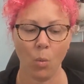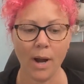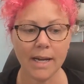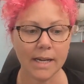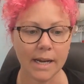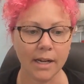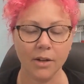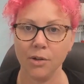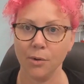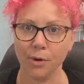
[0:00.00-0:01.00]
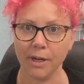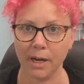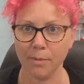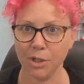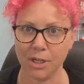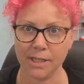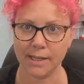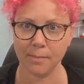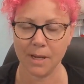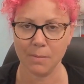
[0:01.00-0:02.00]
whitening your knitting
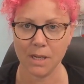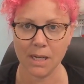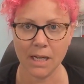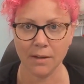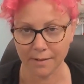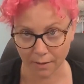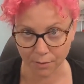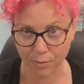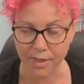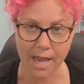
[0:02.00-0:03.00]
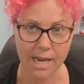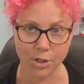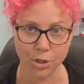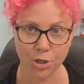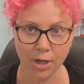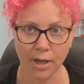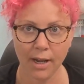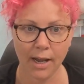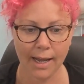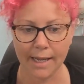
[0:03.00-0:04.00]
machines that may be yellowed with age.
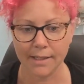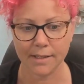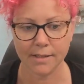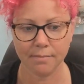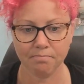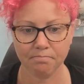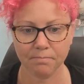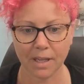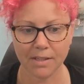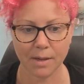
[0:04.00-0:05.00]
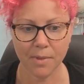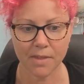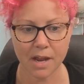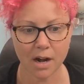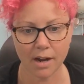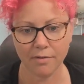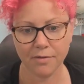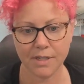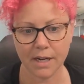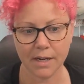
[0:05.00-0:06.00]
It's something that
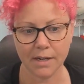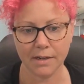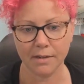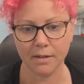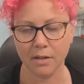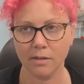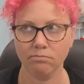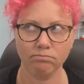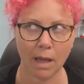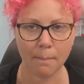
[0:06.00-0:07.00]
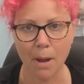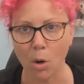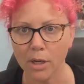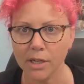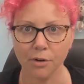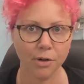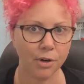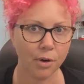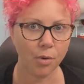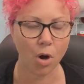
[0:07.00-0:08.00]
I've done about a year
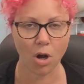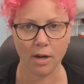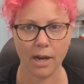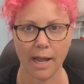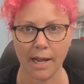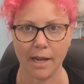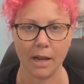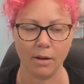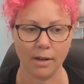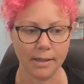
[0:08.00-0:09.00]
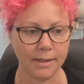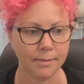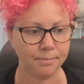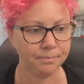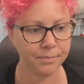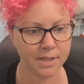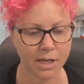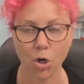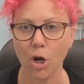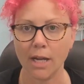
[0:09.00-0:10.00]
ago on a um,
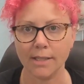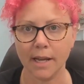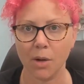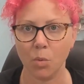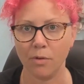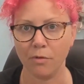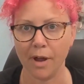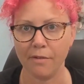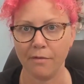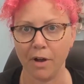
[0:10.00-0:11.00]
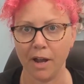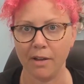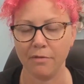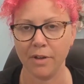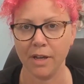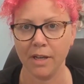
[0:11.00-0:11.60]
Singer SK155